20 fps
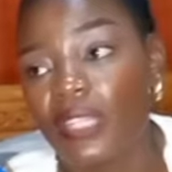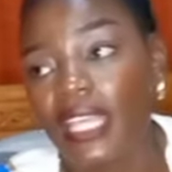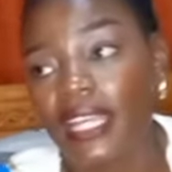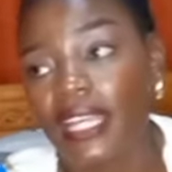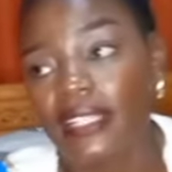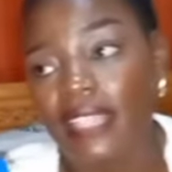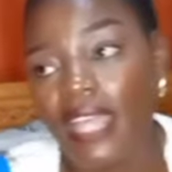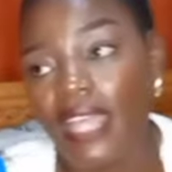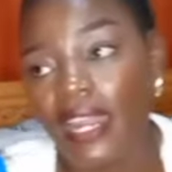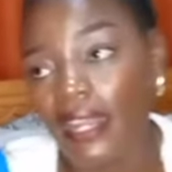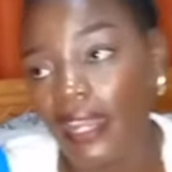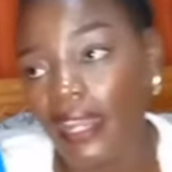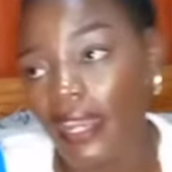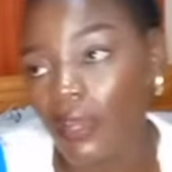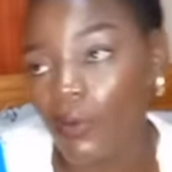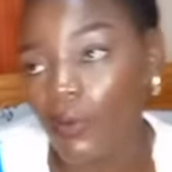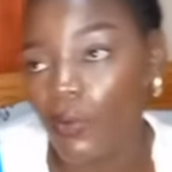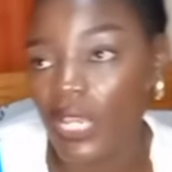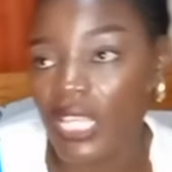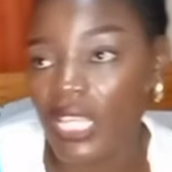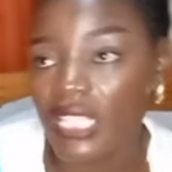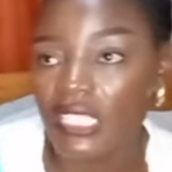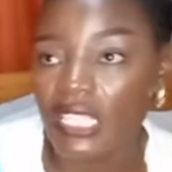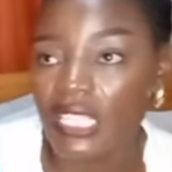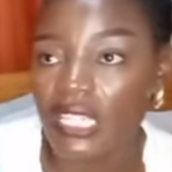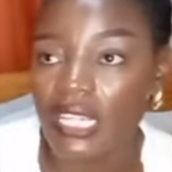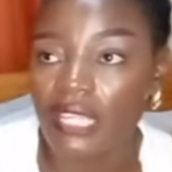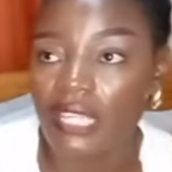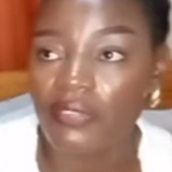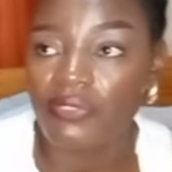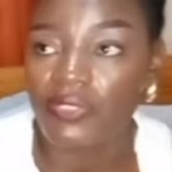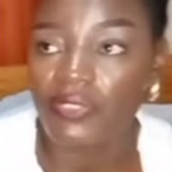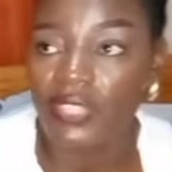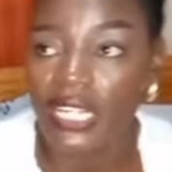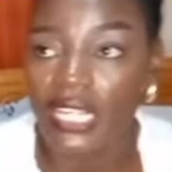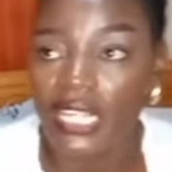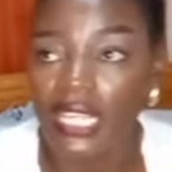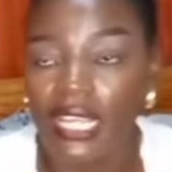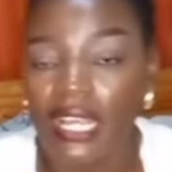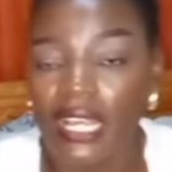Qatar Airways, and I
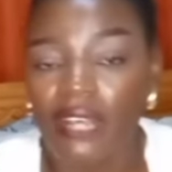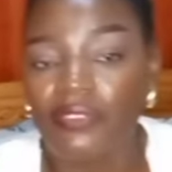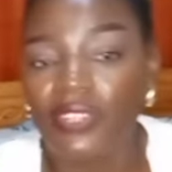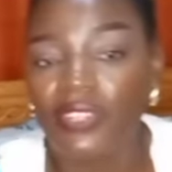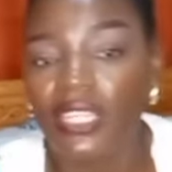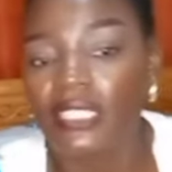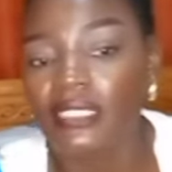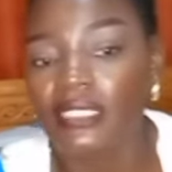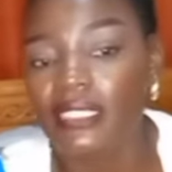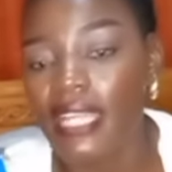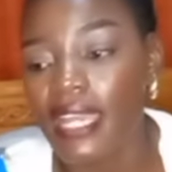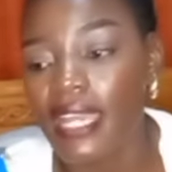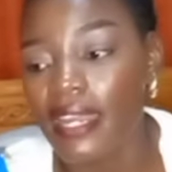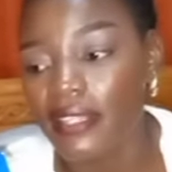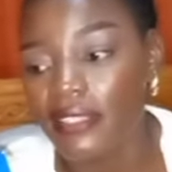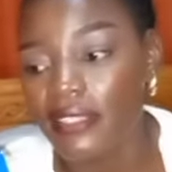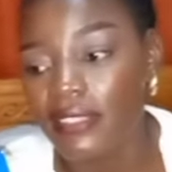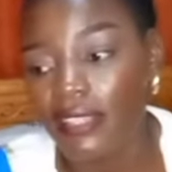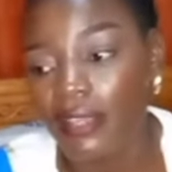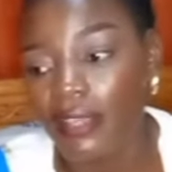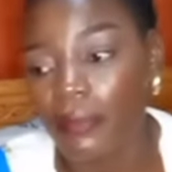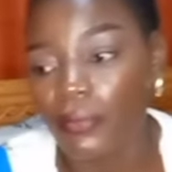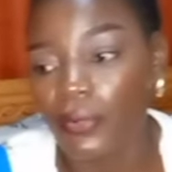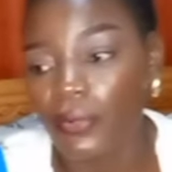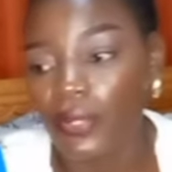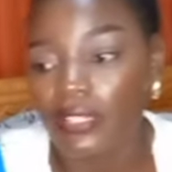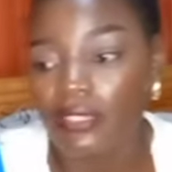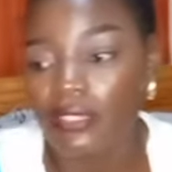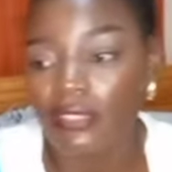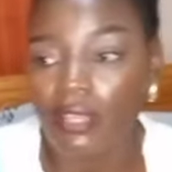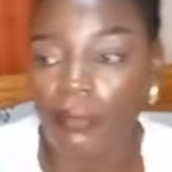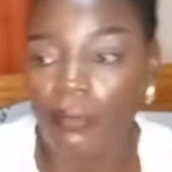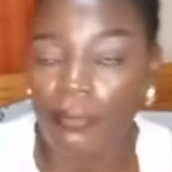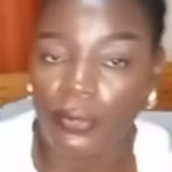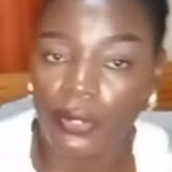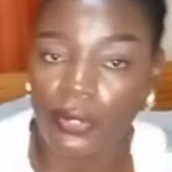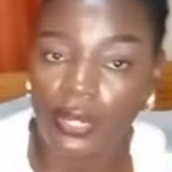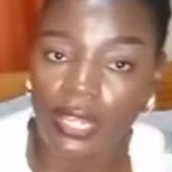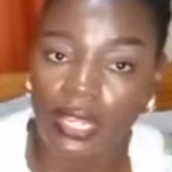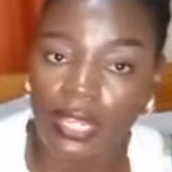feel like I've encouraged someone
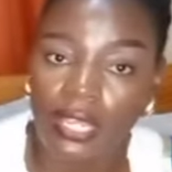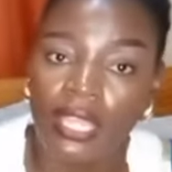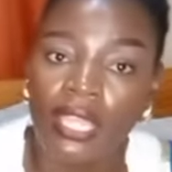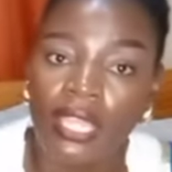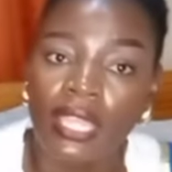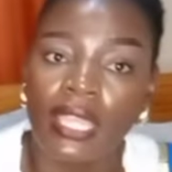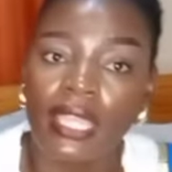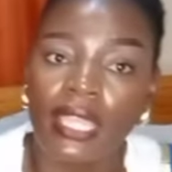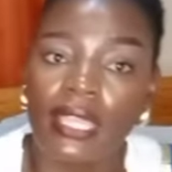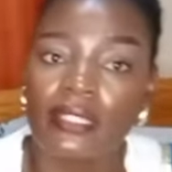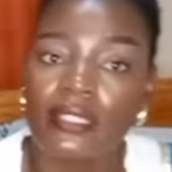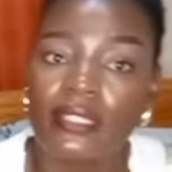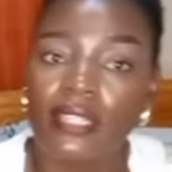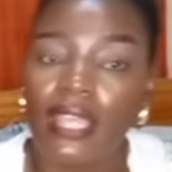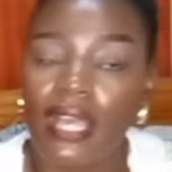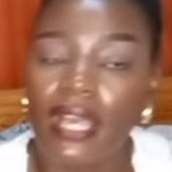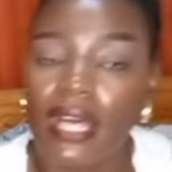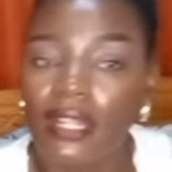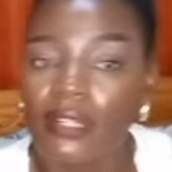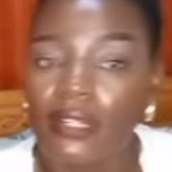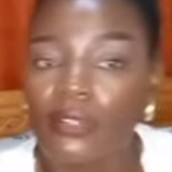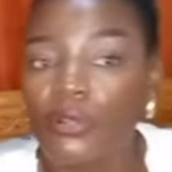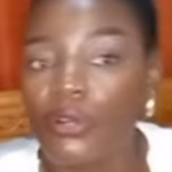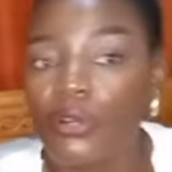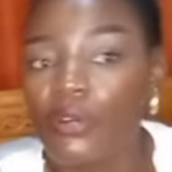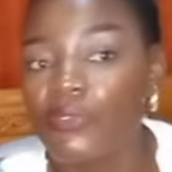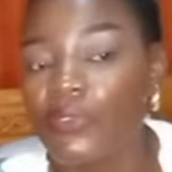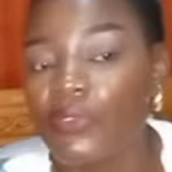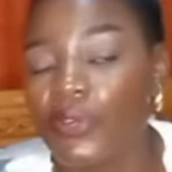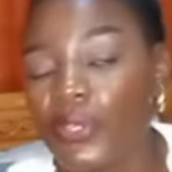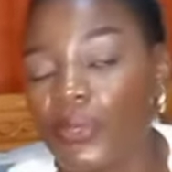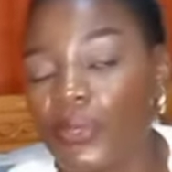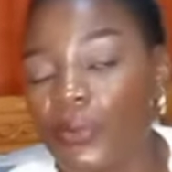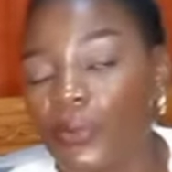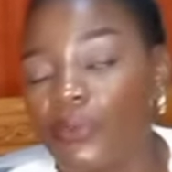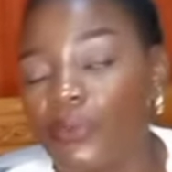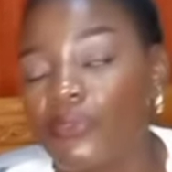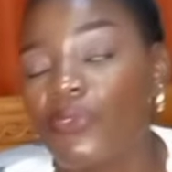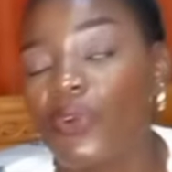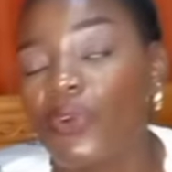somewhere. And girl, go for it,
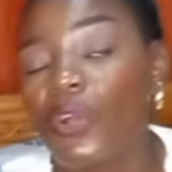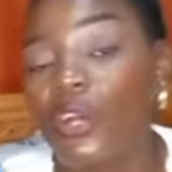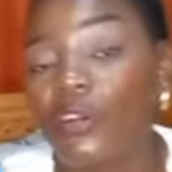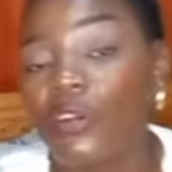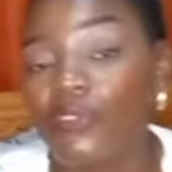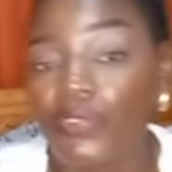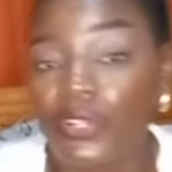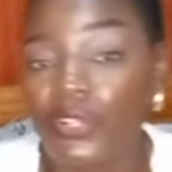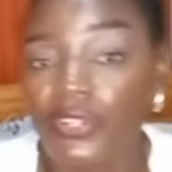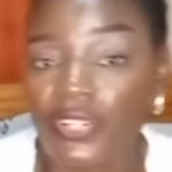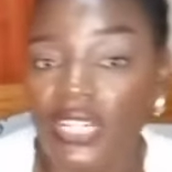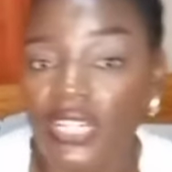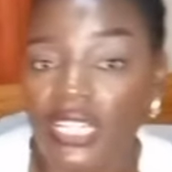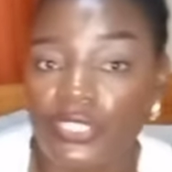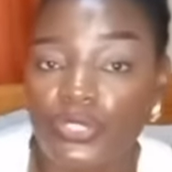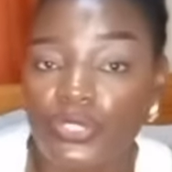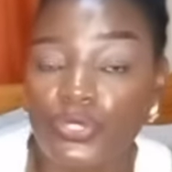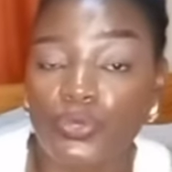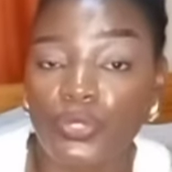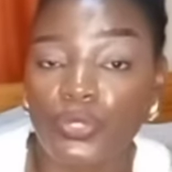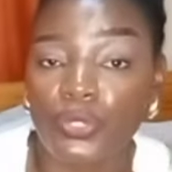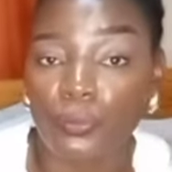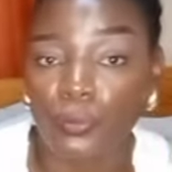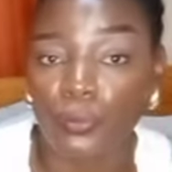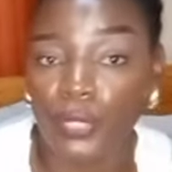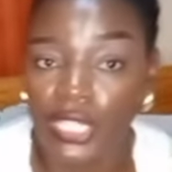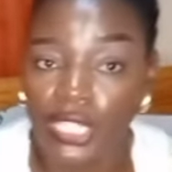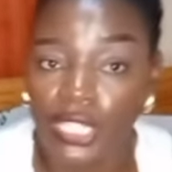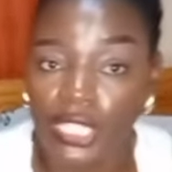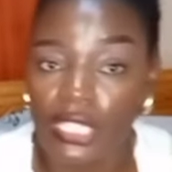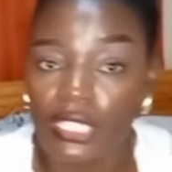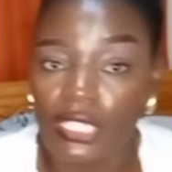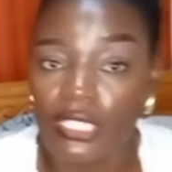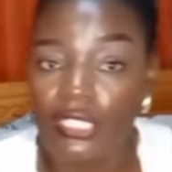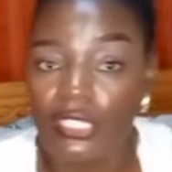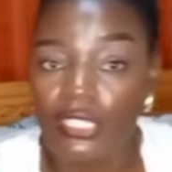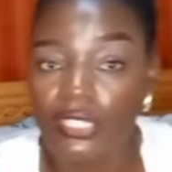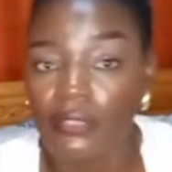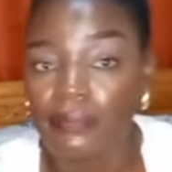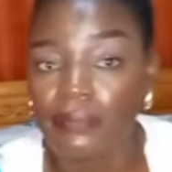you will make
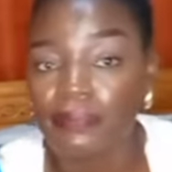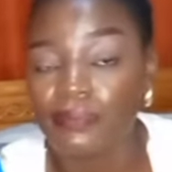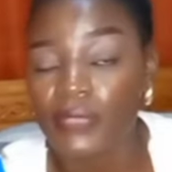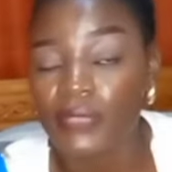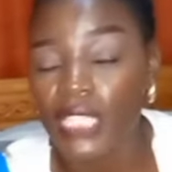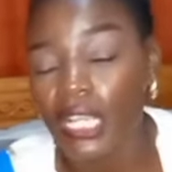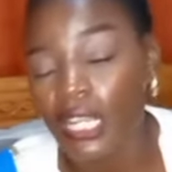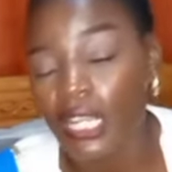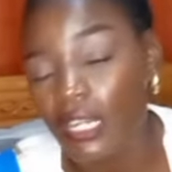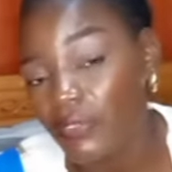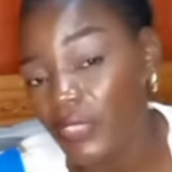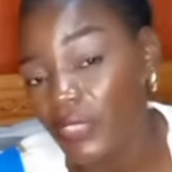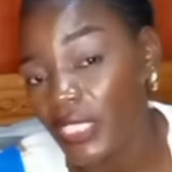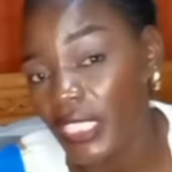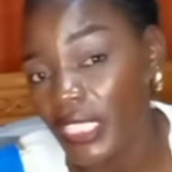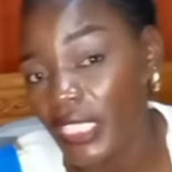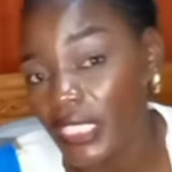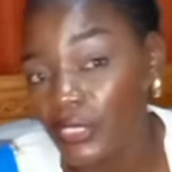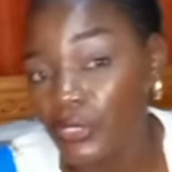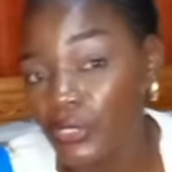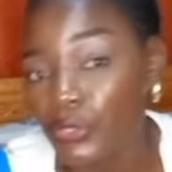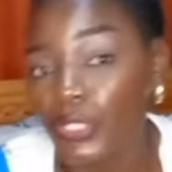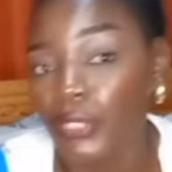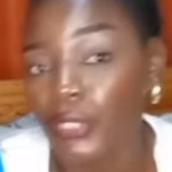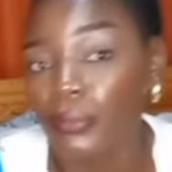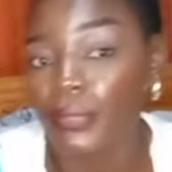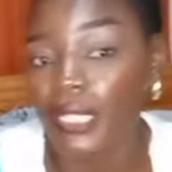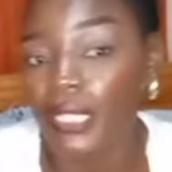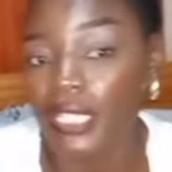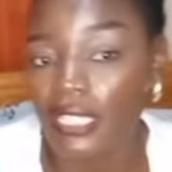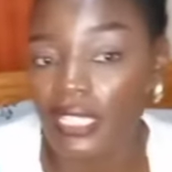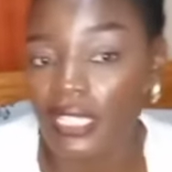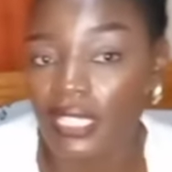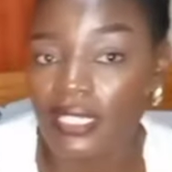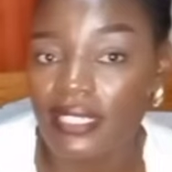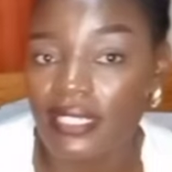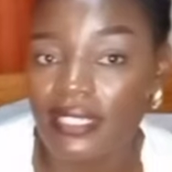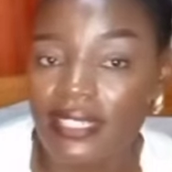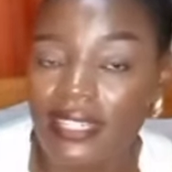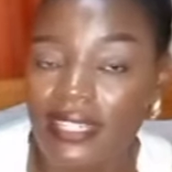it. Go for it, you will make
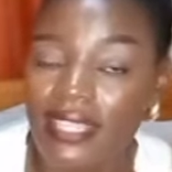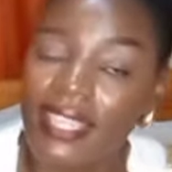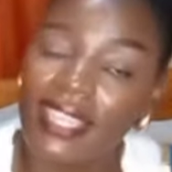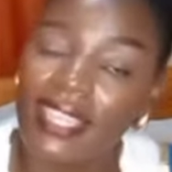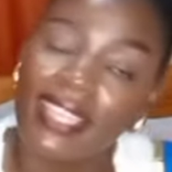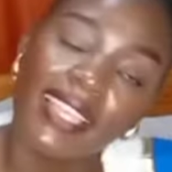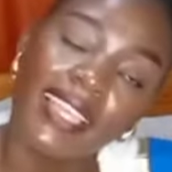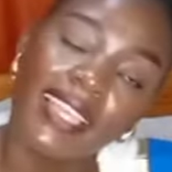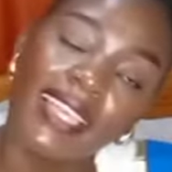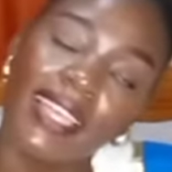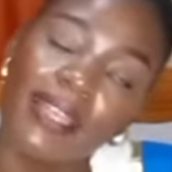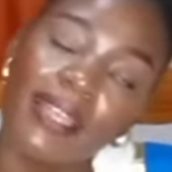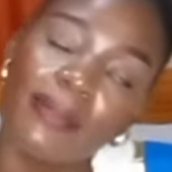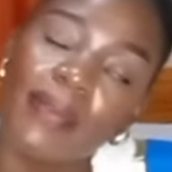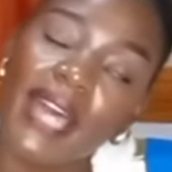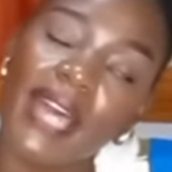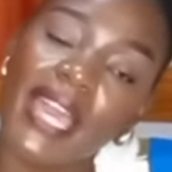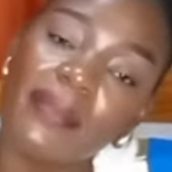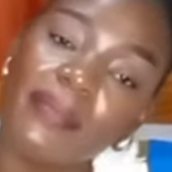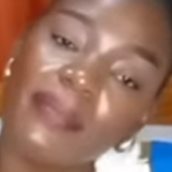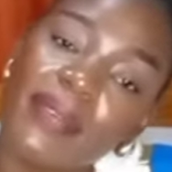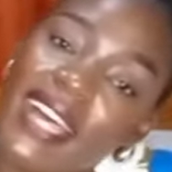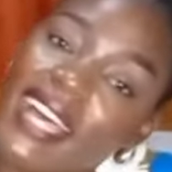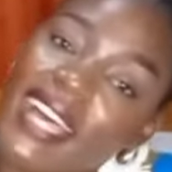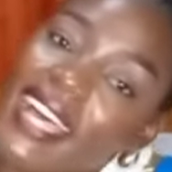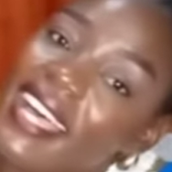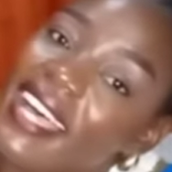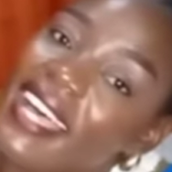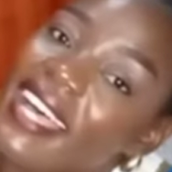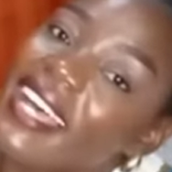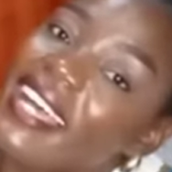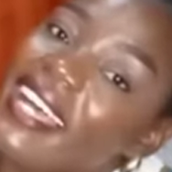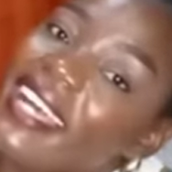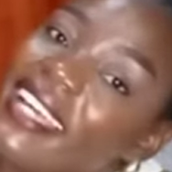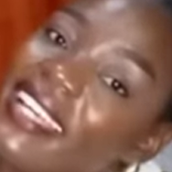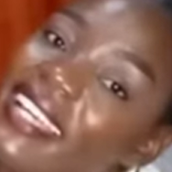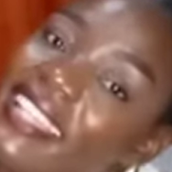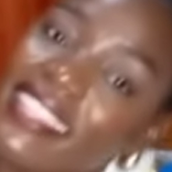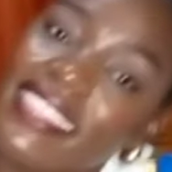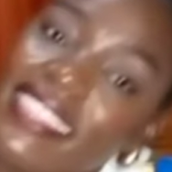it. Bye
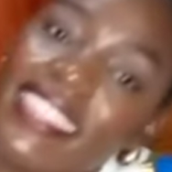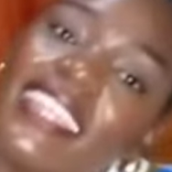bye.